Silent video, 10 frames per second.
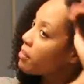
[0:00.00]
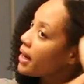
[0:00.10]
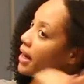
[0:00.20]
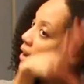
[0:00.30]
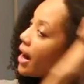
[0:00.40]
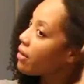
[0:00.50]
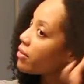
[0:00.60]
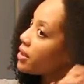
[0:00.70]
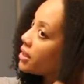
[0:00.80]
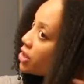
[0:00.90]
my hair, I
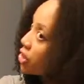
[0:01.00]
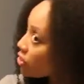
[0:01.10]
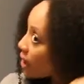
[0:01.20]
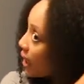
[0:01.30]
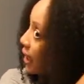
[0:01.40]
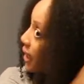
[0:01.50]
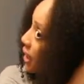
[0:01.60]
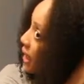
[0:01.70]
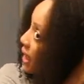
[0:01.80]
really try